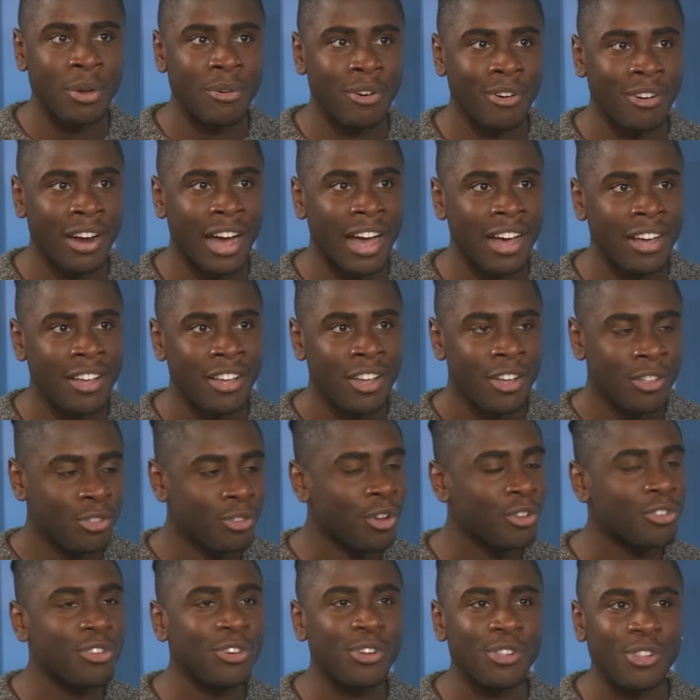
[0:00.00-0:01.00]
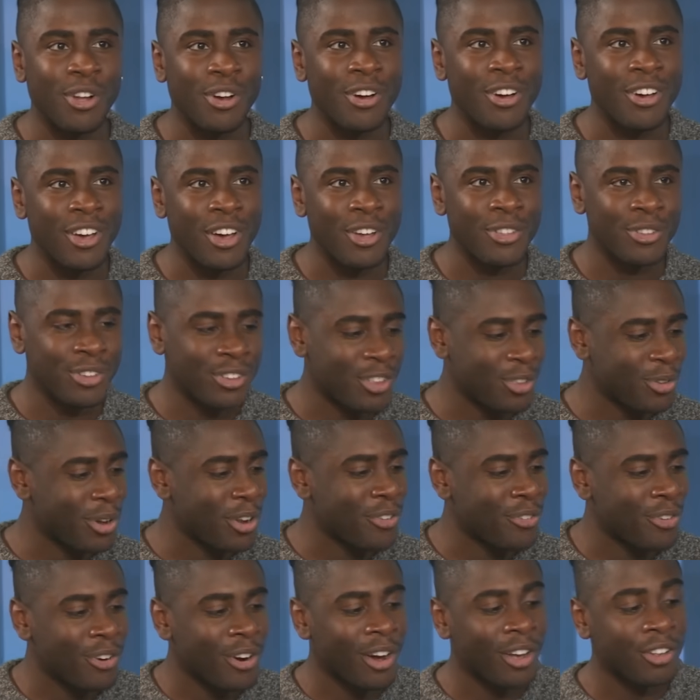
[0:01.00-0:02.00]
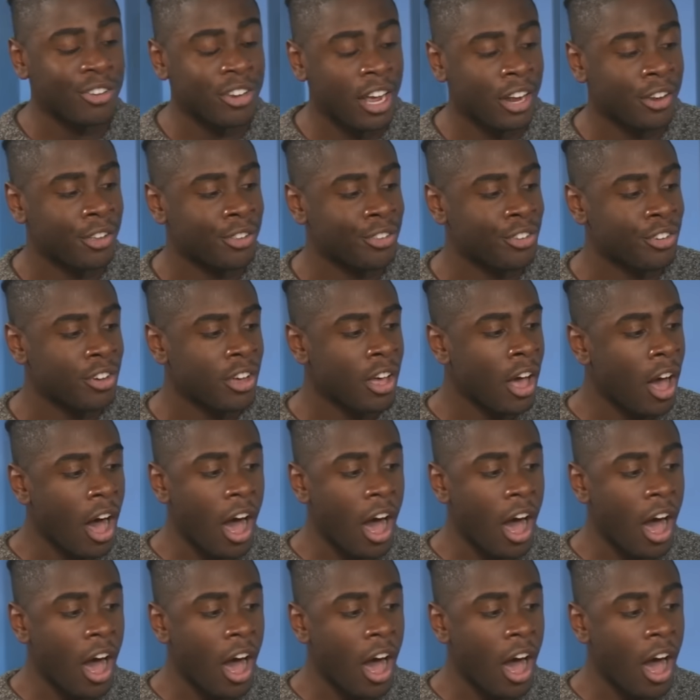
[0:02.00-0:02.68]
were at not too long ago doing the 24-hour challenge.